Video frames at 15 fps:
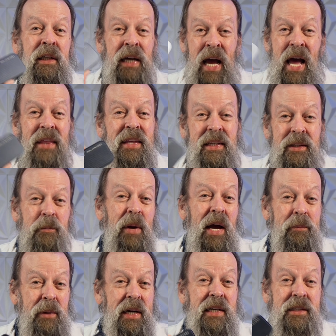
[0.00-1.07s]
I think the
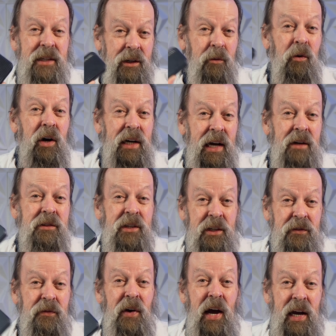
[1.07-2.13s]
Mac Mini is going to work out
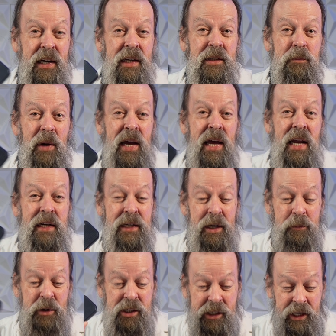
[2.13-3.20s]
just fine as my
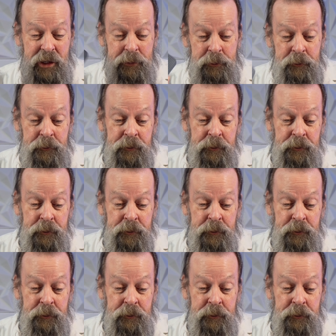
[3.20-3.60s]
editing machine.